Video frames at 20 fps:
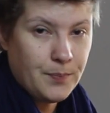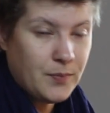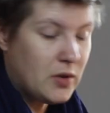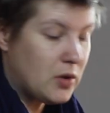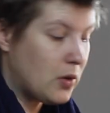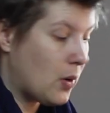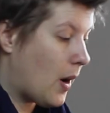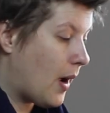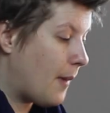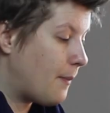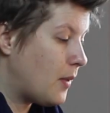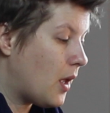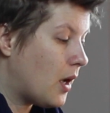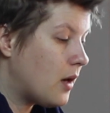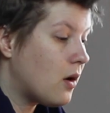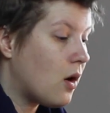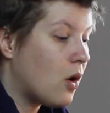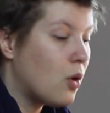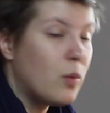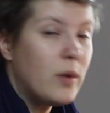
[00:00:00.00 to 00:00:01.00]
so I'm
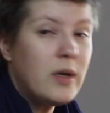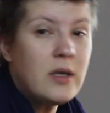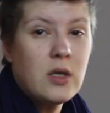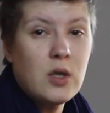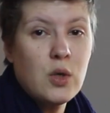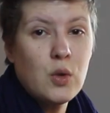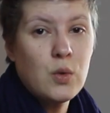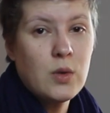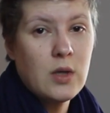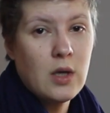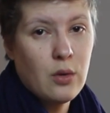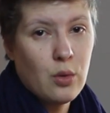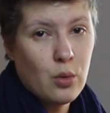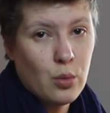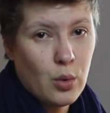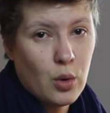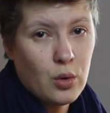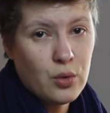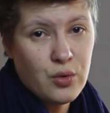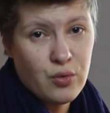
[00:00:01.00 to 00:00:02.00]
not always using the
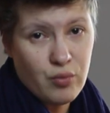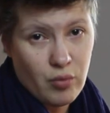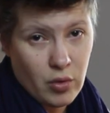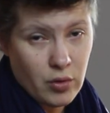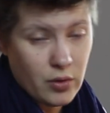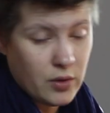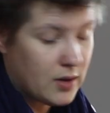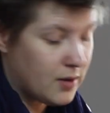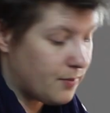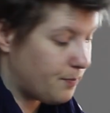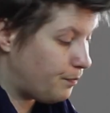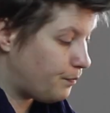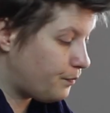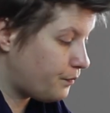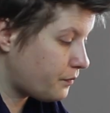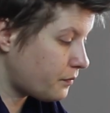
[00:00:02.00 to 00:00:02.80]
Rolls Royce.